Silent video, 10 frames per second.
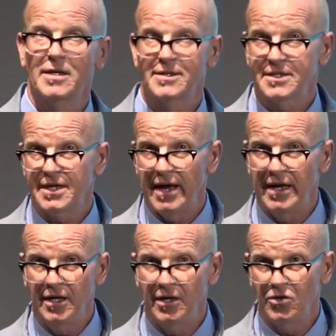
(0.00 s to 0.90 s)

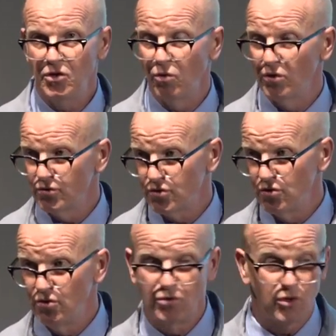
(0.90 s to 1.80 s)
say you want
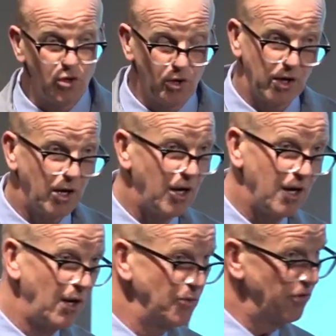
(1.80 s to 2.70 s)
to cook a
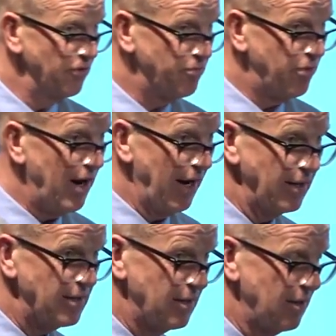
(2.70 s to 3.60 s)
loaf of bread,